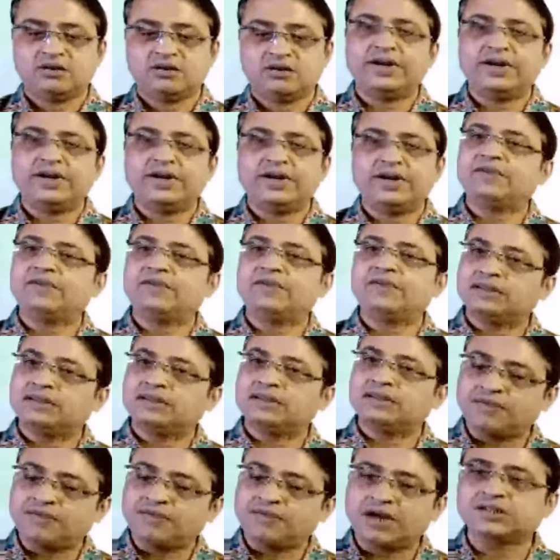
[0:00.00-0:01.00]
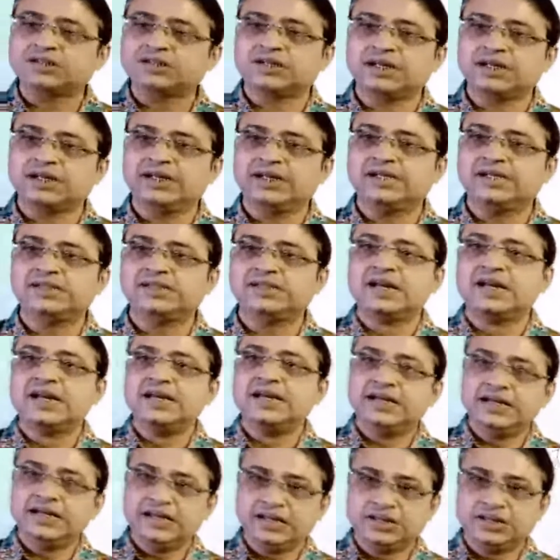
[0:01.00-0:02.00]
Whenever the function
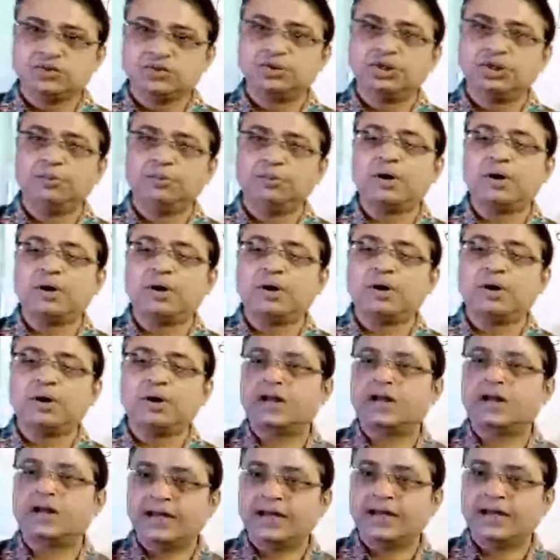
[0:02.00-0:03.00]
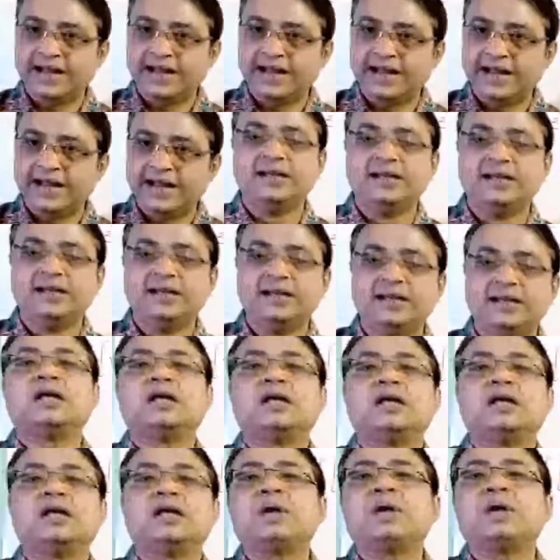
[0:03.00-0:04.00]
is e to the power at,
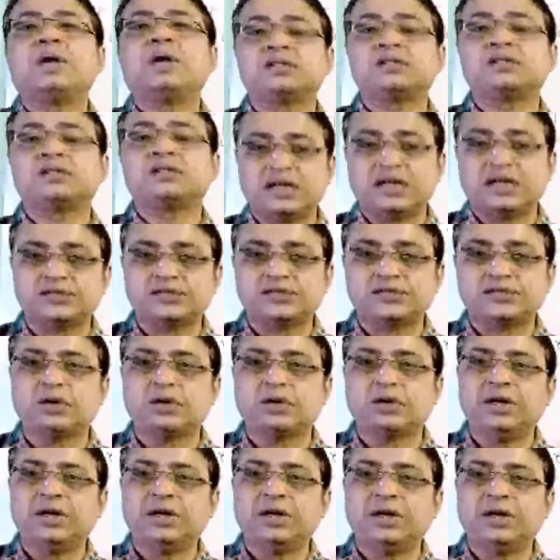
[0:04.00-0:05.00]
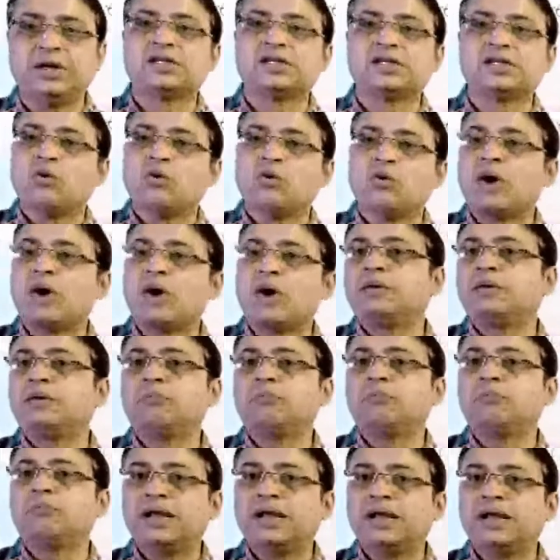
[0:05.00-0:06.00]
the Laplace transform is
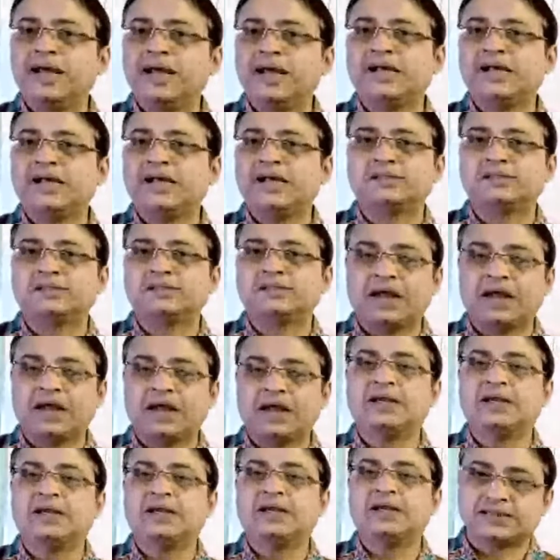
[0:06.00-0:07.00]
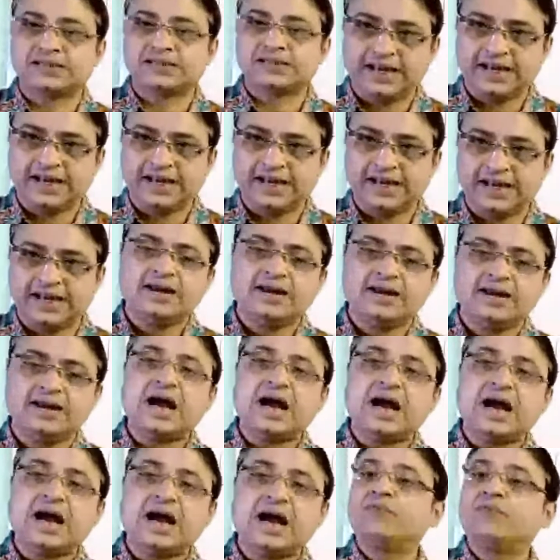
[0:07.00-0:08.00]
1 by s minus a,
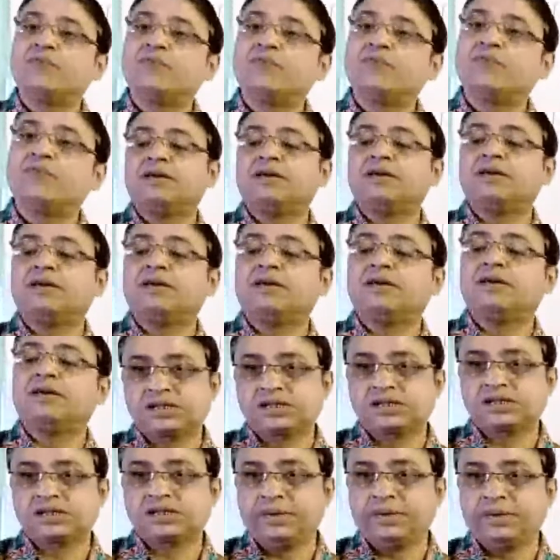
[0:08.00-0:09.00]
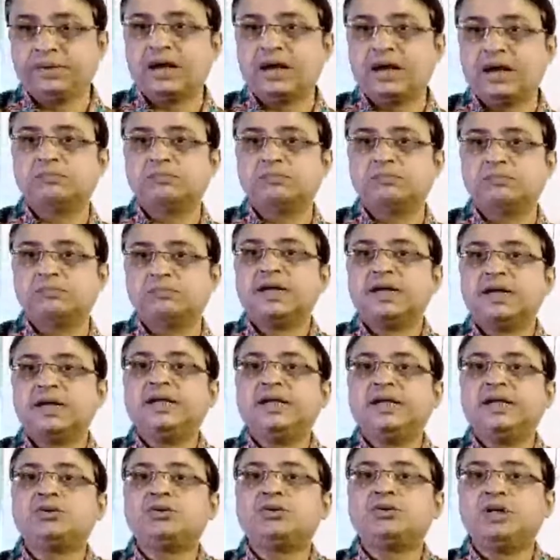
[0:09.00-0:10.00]
and when the function becomes
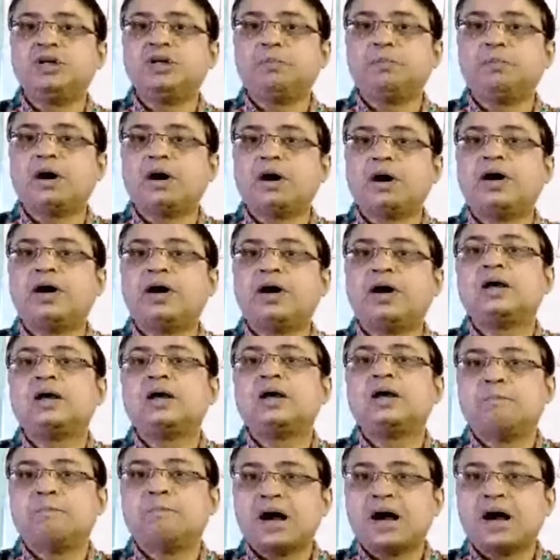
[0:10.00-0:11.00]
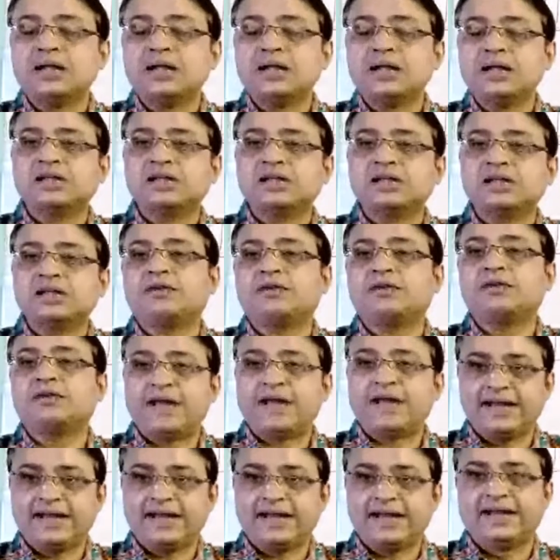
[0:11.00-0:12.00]
e to the power minus of
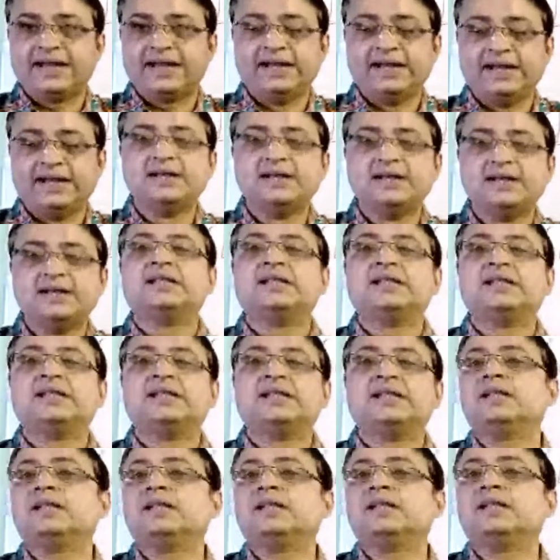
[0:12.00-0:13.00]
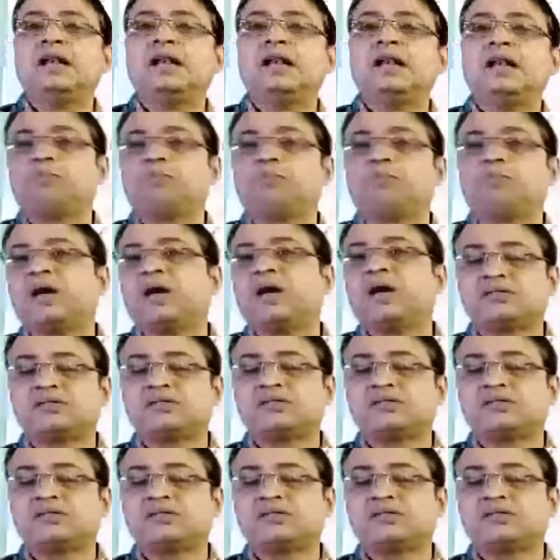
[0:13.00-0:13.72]
at, then the Laplace